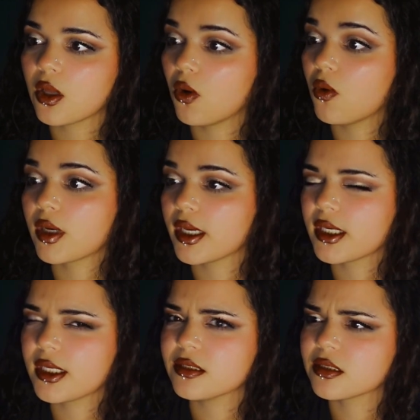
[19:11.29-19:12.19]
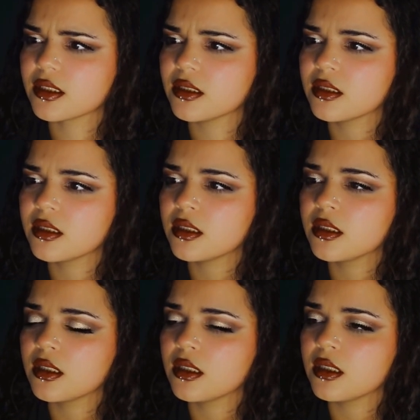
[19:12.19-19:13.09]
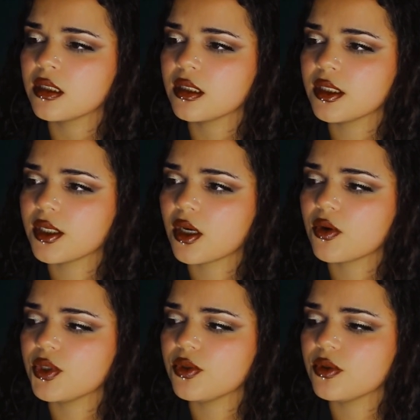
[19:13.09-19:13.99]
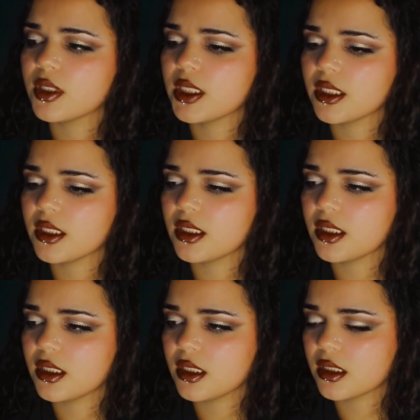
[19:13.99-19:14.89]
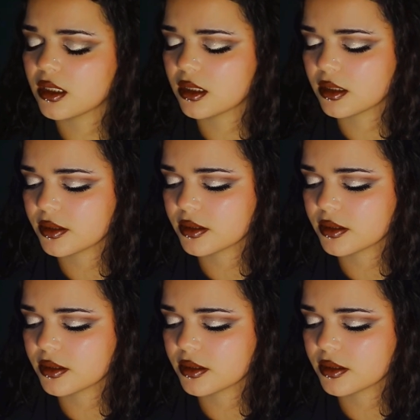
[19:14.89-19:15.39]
a whole cake easily. You know, you the